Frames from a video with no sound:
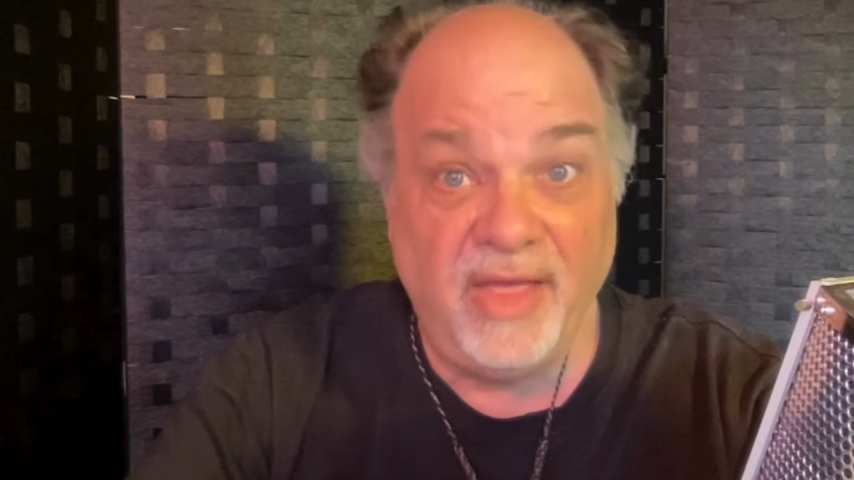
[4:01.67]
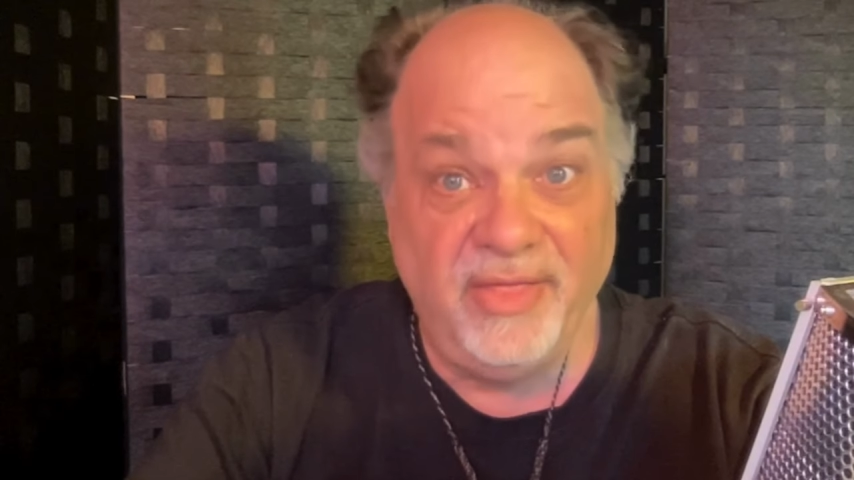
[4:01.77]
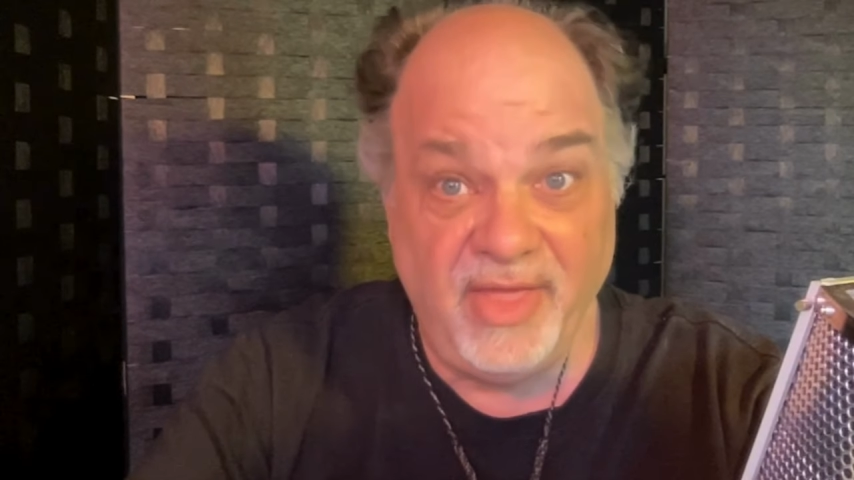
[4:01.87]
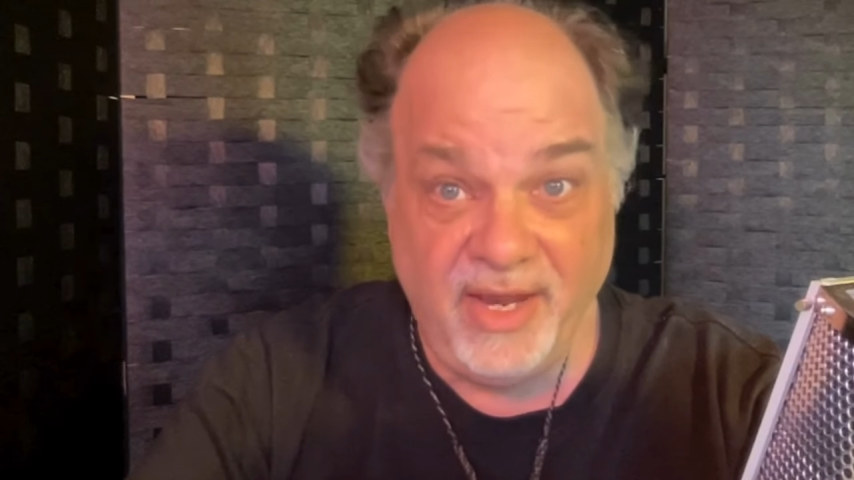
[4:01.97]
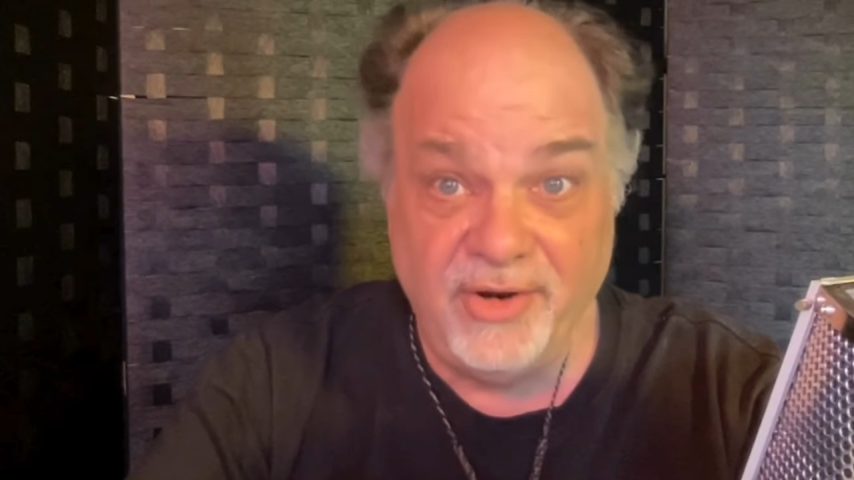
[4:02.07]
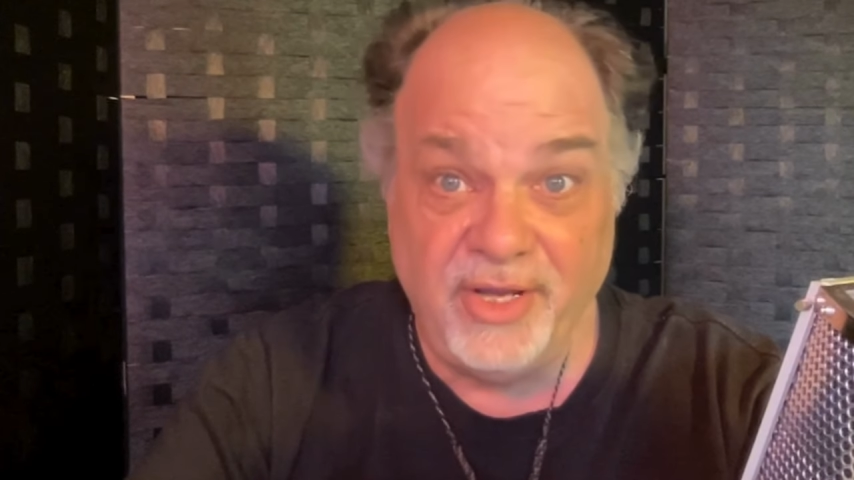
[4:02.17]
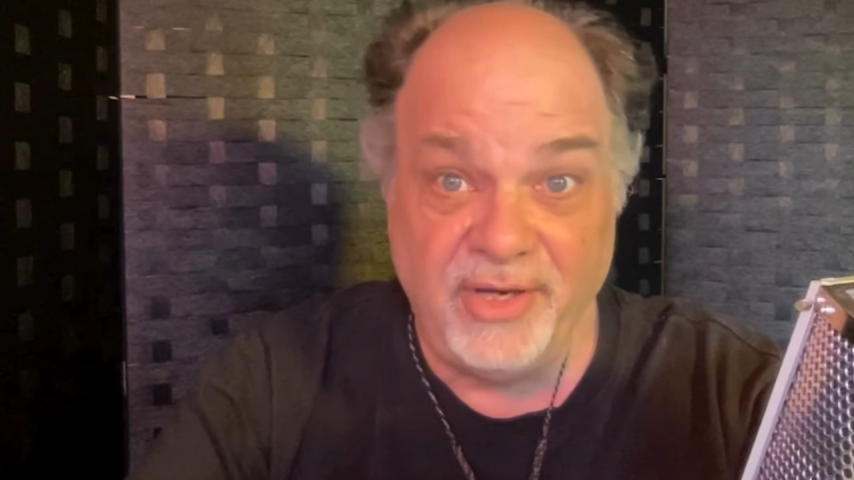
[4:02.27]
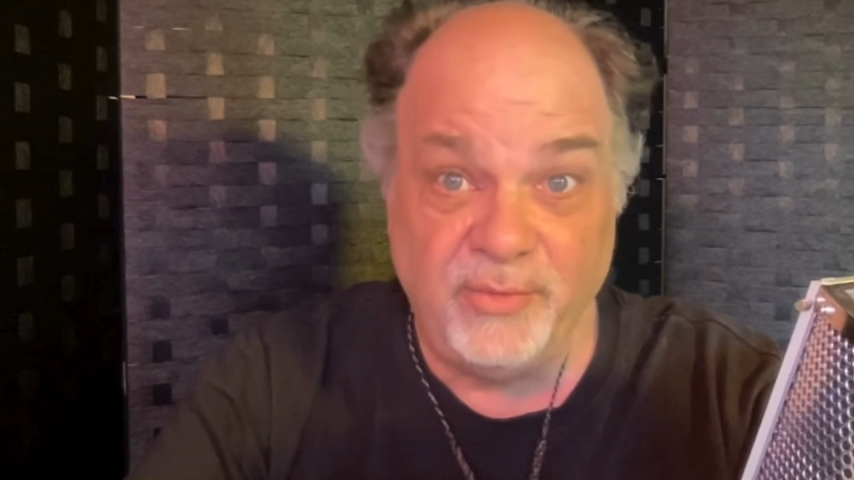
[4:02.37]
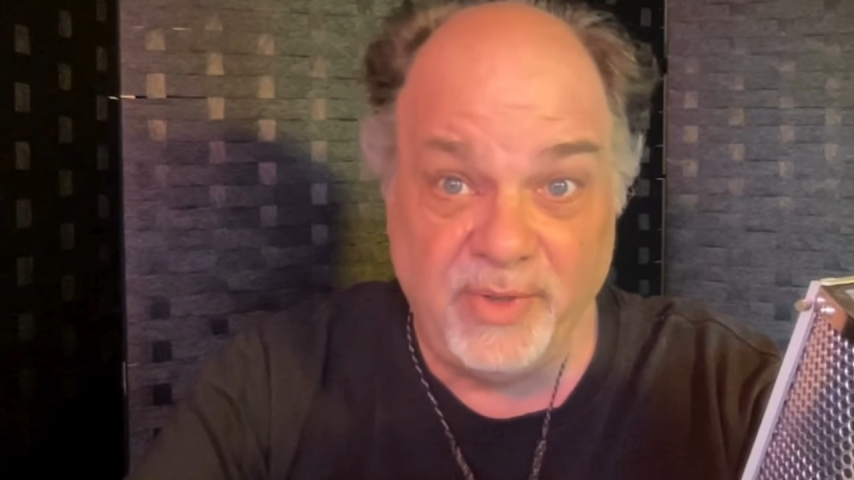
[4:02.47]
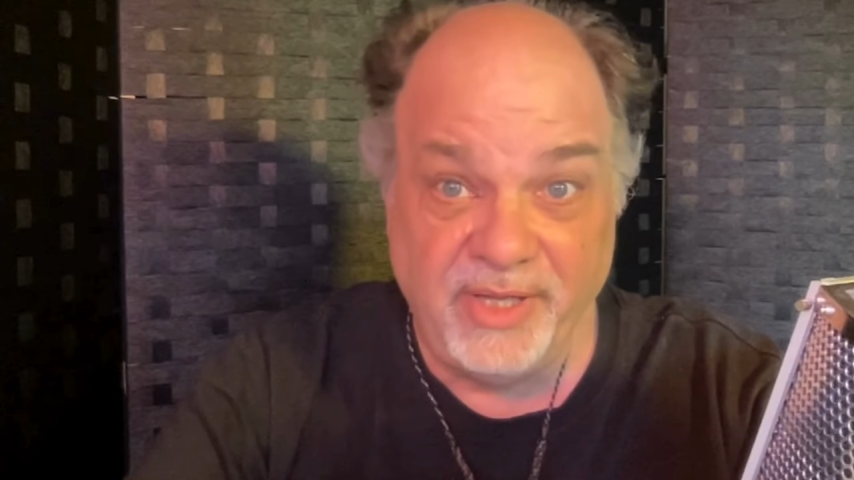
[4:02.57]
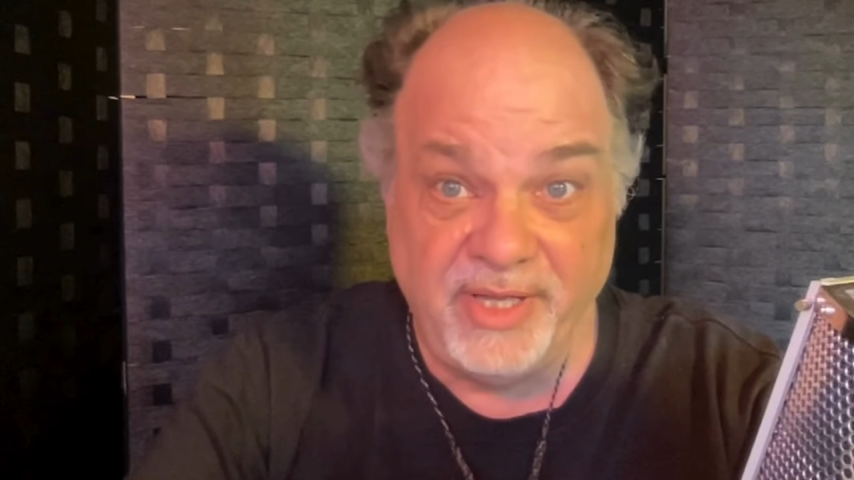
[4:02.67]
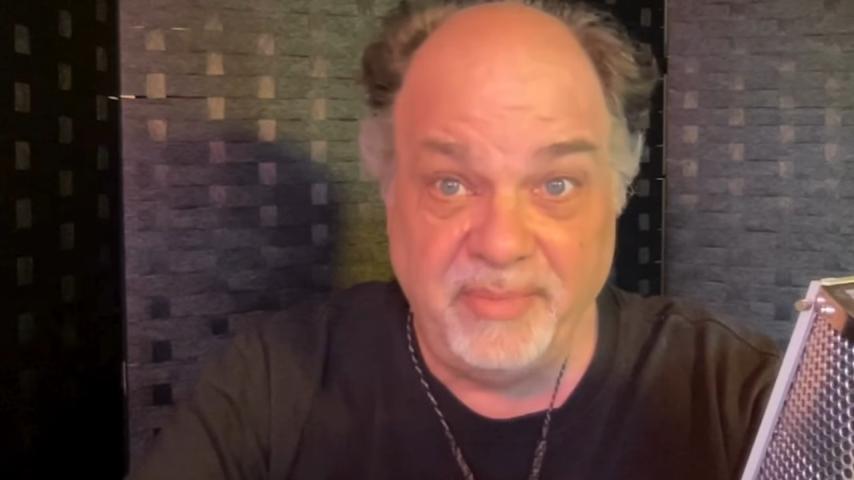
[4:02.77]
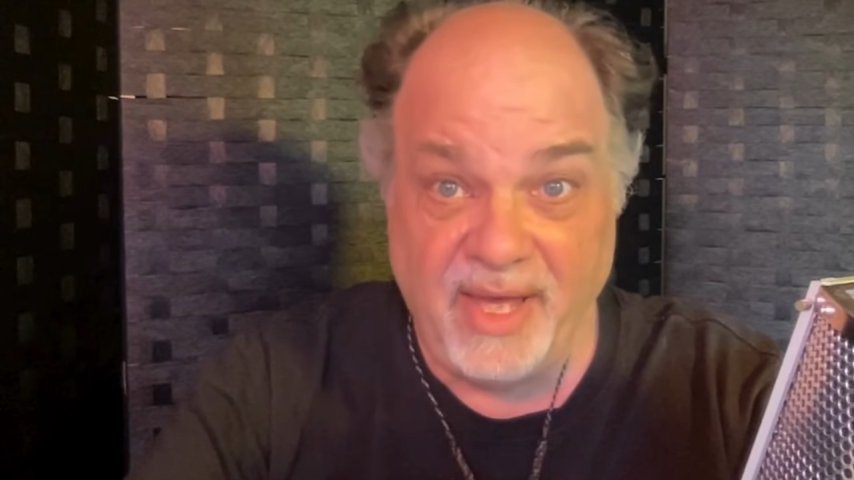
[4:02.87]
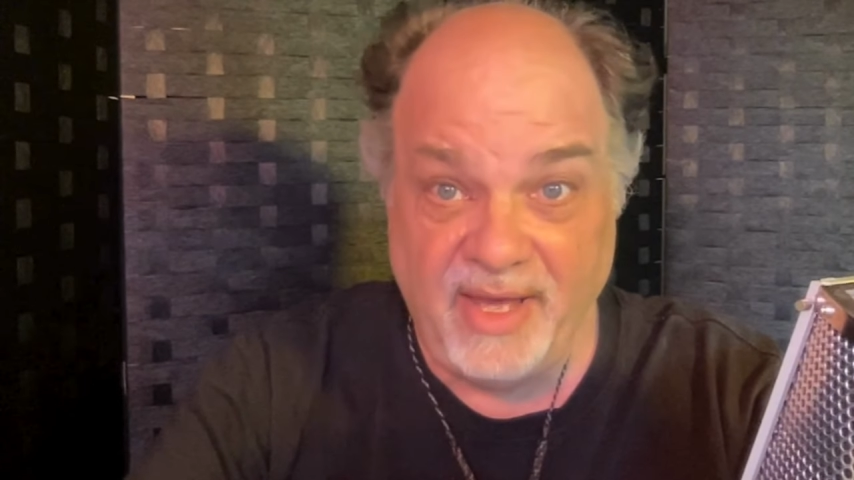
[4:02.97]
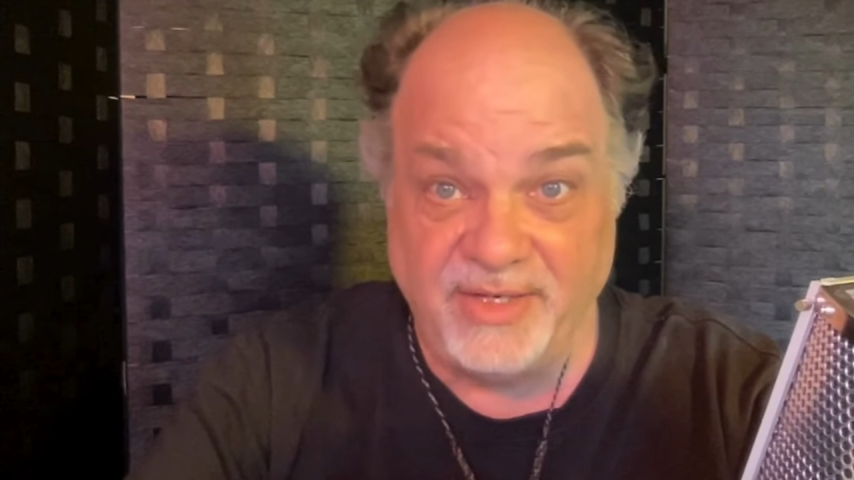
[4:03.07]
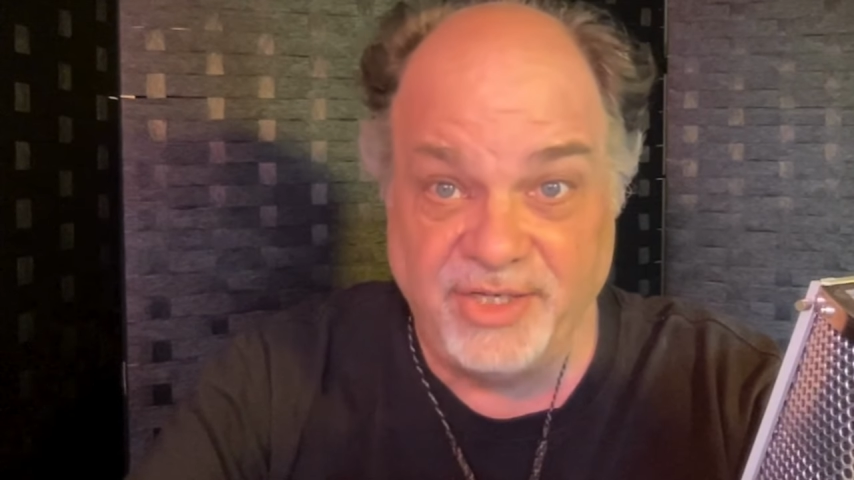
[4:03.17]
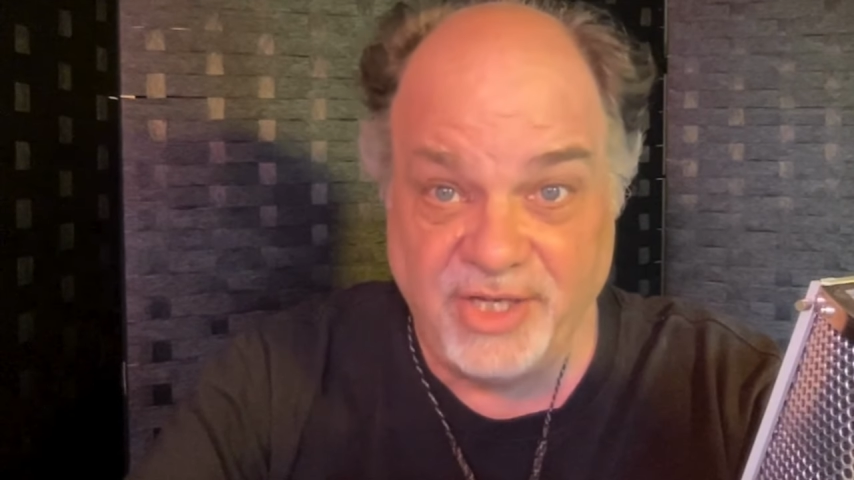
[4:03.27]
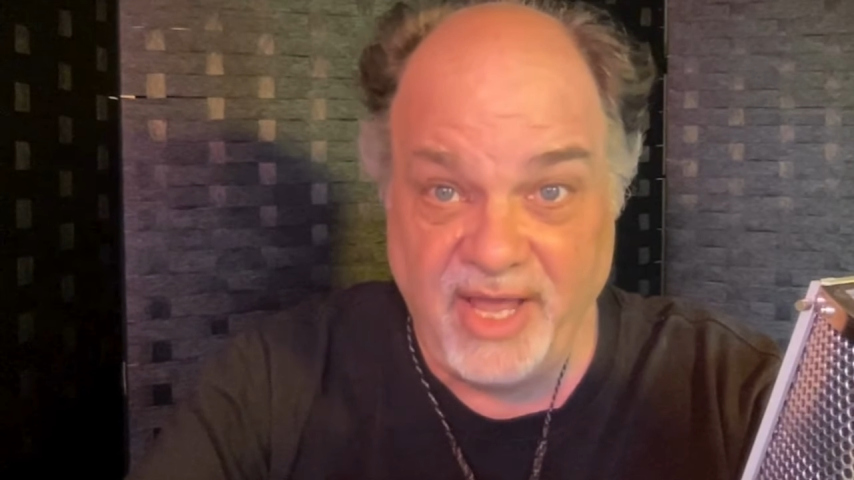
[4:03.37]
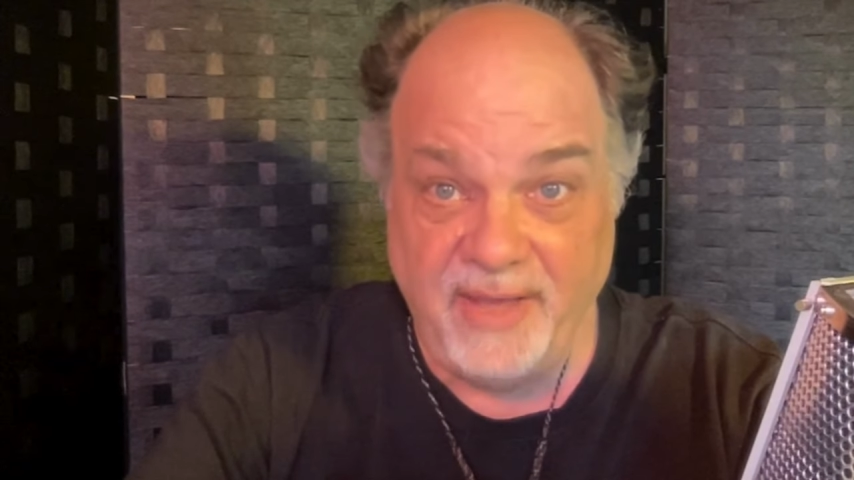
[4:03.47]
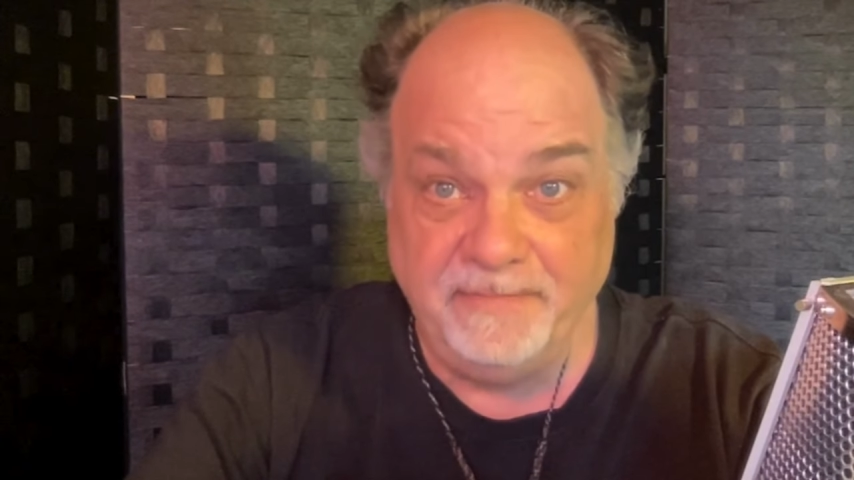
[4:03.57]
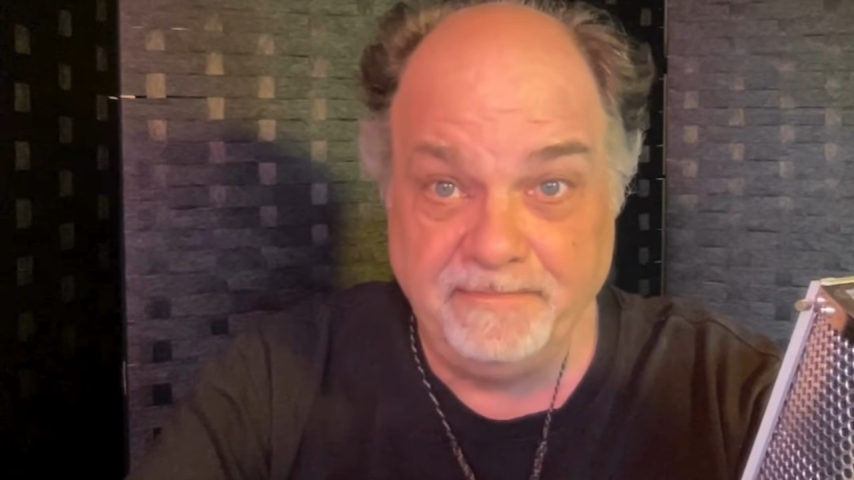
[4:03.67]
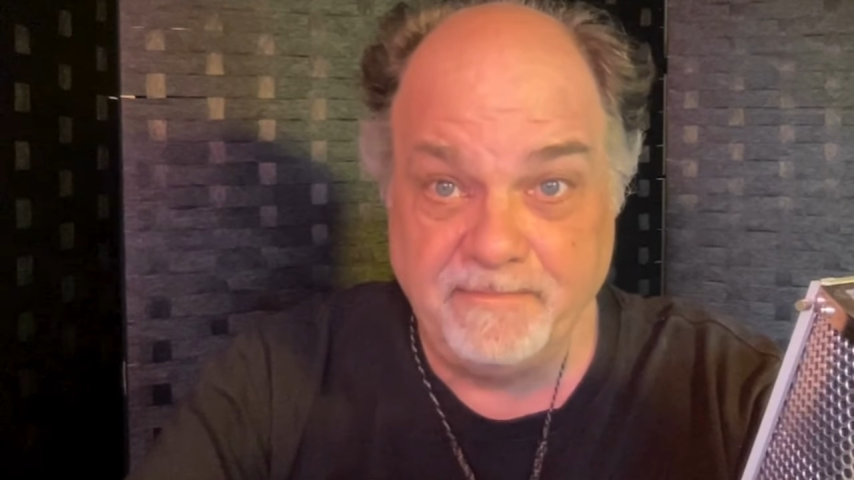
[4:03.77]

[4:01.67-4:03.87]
they're in really bad shape.